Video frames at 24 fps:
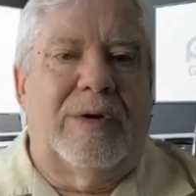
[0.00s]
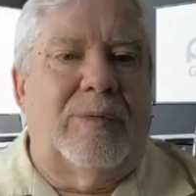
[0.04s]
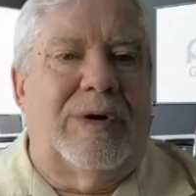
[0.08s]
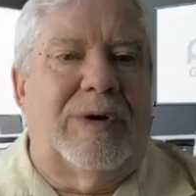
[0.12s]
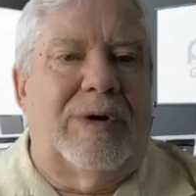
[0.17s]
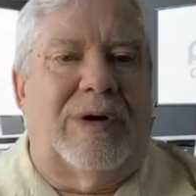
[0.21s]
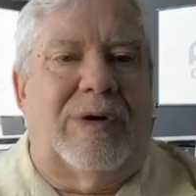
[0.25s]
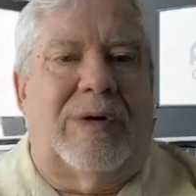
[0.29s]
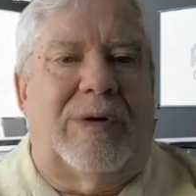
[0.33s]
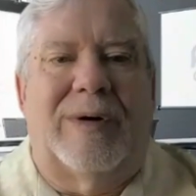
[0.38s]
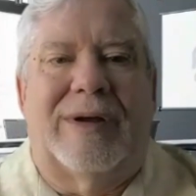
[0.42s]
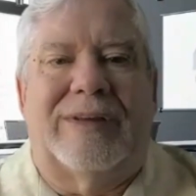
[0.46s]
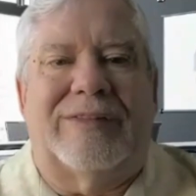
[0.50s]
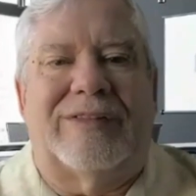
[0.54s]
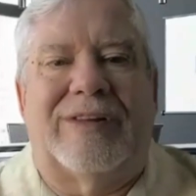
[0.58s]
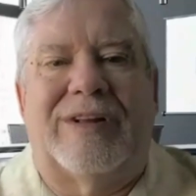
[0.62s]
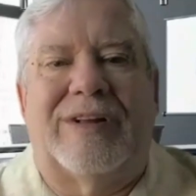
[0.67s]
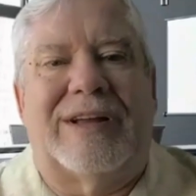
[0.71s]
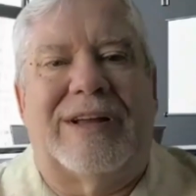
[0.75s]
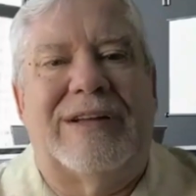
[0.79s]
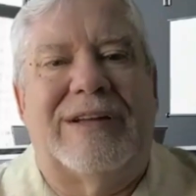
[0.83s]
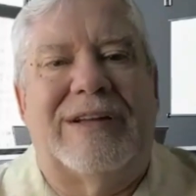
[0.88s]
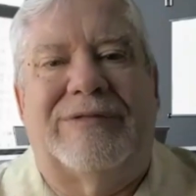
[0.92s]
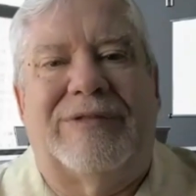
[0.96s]
We're always
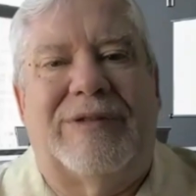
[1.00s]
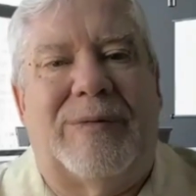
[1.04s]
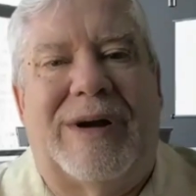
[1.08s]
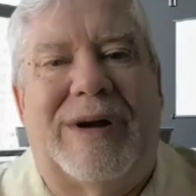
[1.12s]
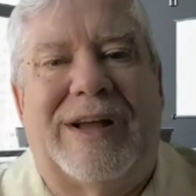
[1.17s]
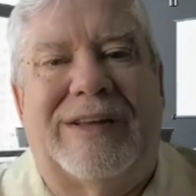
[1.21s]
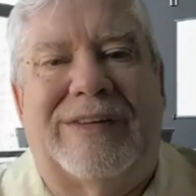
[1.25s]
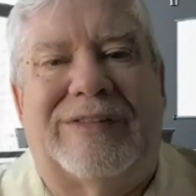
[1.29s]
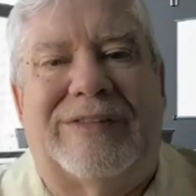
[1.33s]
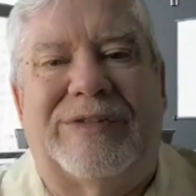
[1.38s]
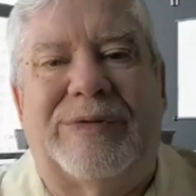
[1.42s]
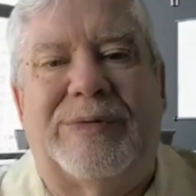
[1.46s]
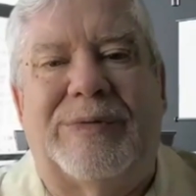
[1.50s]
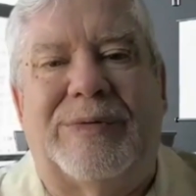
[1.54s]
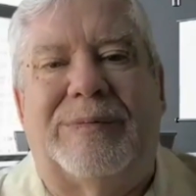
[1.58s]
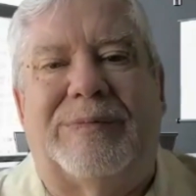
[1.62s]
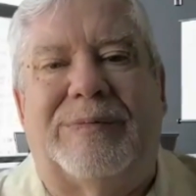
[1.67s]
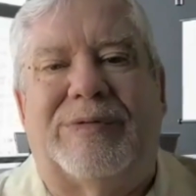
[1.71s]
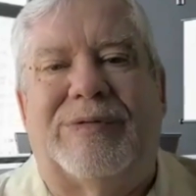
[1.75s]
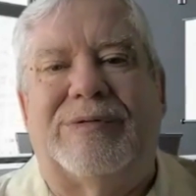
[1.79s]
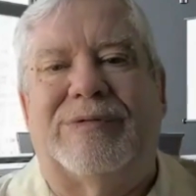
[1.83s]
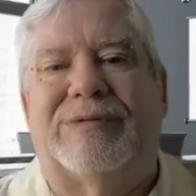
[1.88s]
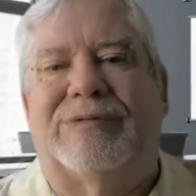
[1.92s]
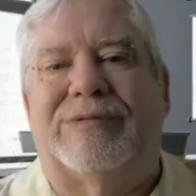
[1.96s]
looking for ways to
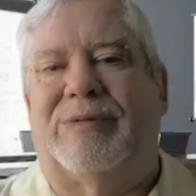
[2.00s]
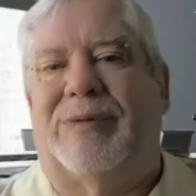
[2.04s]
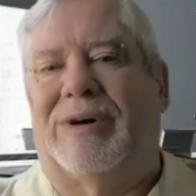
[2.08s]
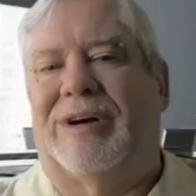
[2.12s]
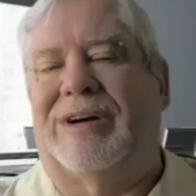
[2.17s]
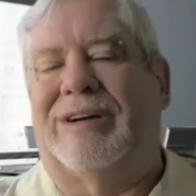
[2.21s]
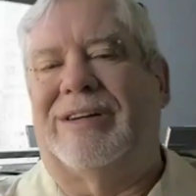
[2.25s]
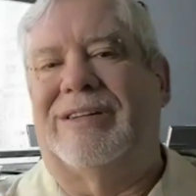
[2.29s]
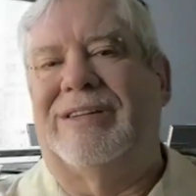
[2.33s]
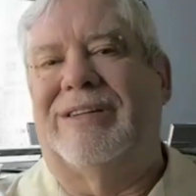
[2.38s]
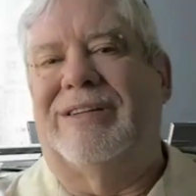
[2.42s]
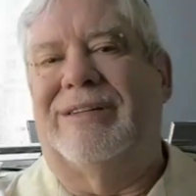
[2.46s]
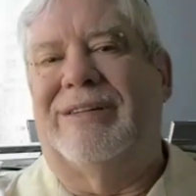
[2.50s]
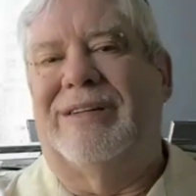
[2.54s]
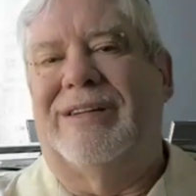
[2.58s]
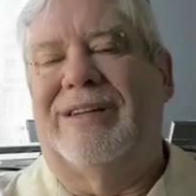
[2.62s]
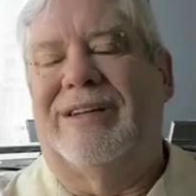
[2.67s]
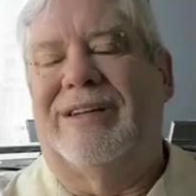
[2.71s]
improve work.